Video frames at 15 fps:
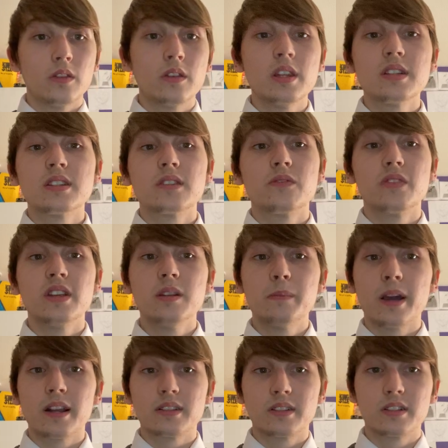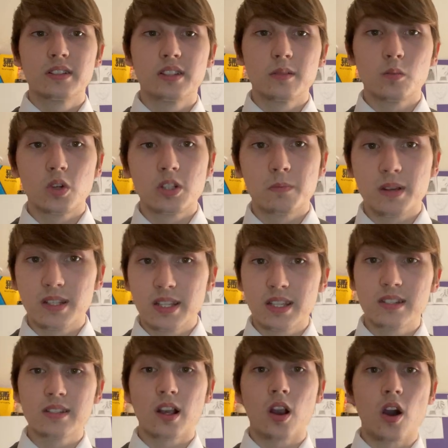This feedback system, which
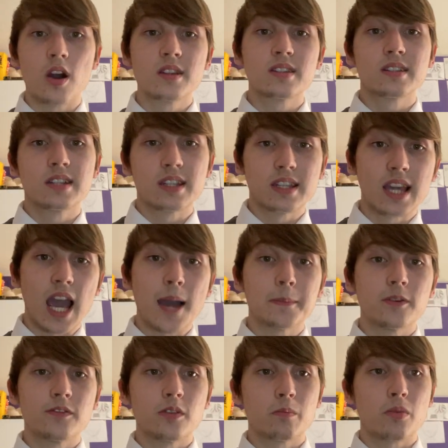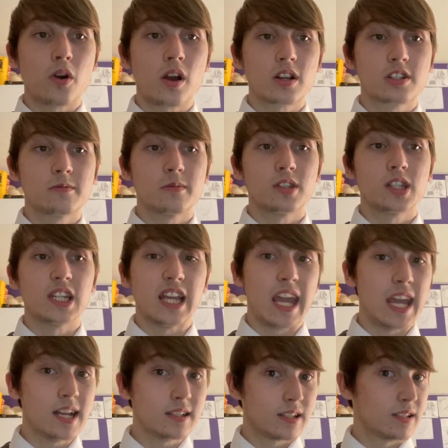maintains a constant gap of approximately
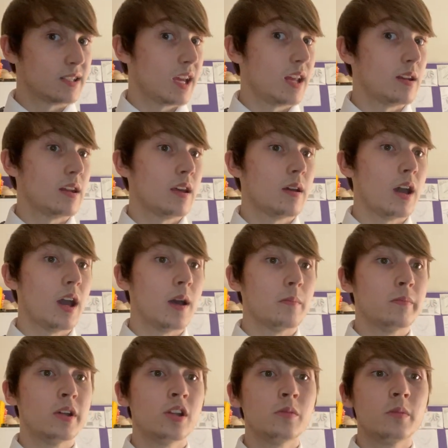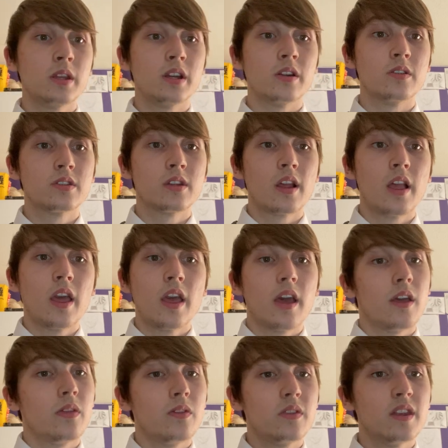8 to 10 millimeters,
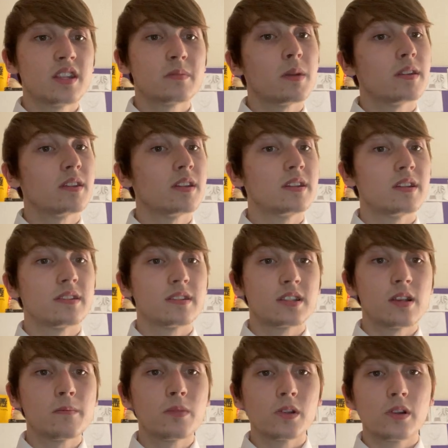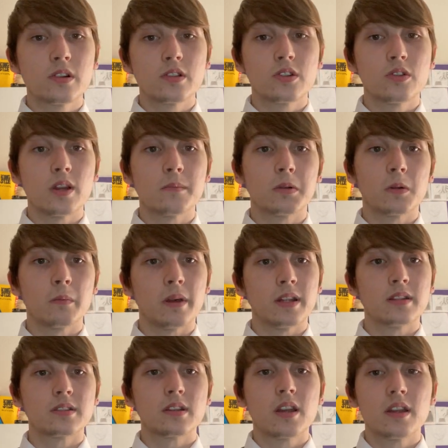this method is simpler to
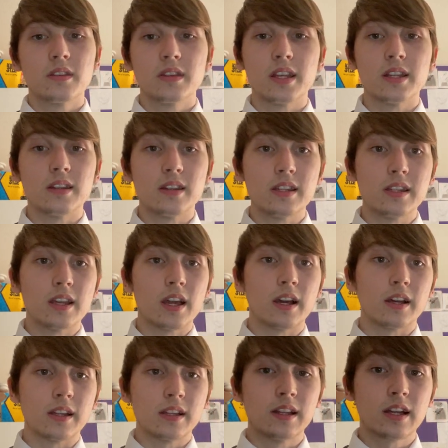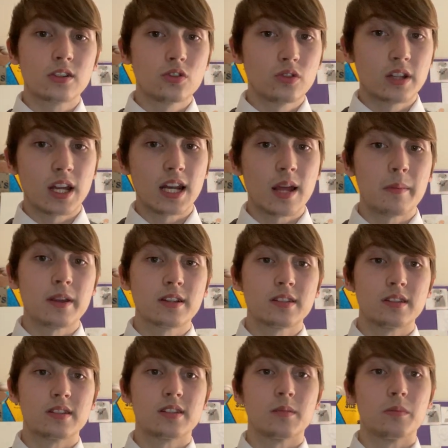implement than the electrodynamic
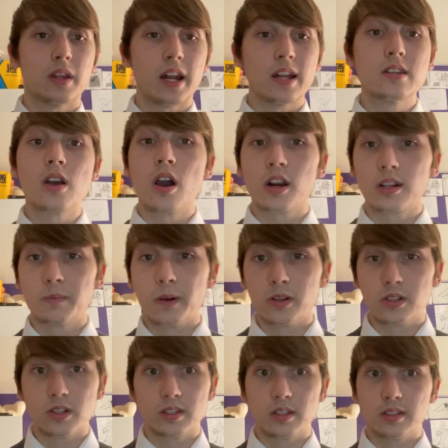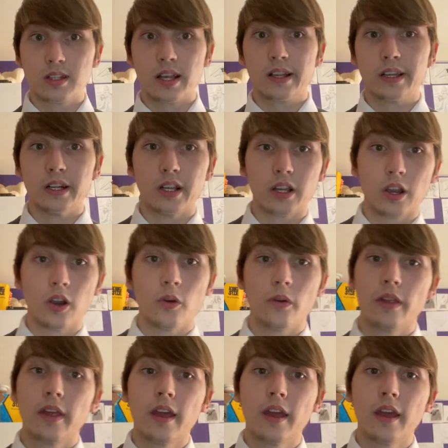system that I talked about just a second ago.